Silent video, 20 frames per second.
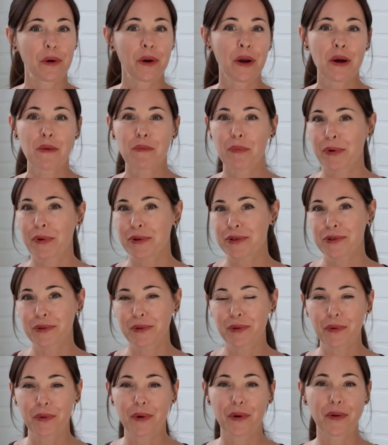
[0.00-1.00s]
your
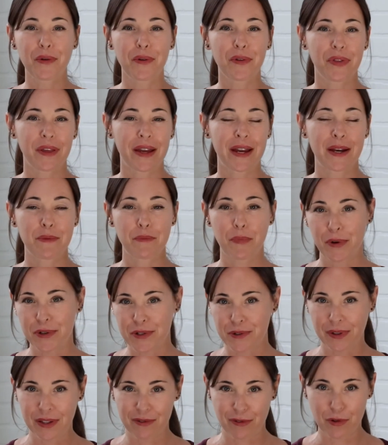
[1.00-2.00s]
personal growth and
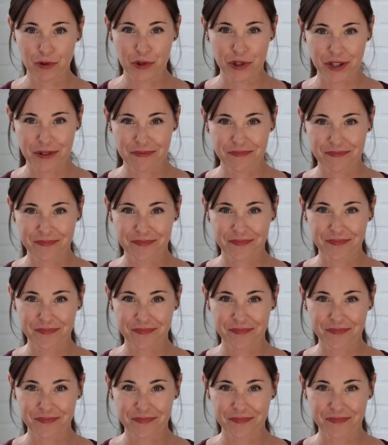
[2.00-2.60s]
personal evolution.